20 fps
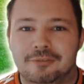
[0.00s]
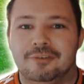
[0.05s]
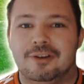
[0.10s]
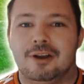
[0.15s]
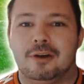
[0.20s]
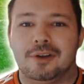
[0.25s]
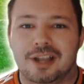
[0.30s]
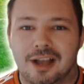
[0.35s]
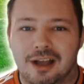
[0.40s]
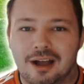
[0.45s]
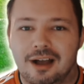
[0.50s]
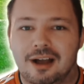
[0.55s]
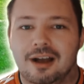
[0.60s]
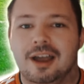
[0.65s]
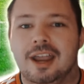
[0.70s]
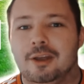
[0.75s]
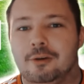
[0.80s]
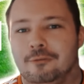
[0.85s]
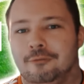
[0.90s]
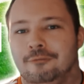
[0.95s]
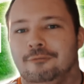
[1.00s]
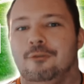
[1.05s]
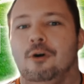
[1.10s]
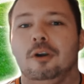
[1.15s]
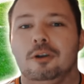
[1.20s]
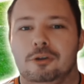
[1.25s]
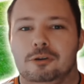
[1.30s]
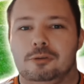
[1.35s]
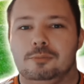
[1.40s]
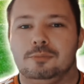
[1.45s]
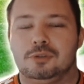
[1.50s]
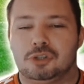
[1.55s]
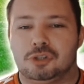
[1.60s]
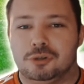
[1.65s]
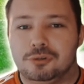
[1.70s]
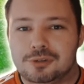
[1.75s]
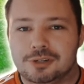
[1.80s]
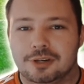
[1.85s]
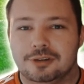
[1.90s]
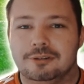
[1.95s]
very high volume
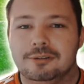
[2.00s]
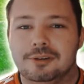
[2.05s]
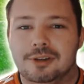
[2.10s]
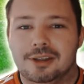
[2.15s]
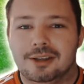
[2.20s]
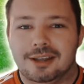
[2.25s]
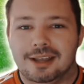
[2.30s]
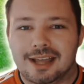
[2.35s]
shooter,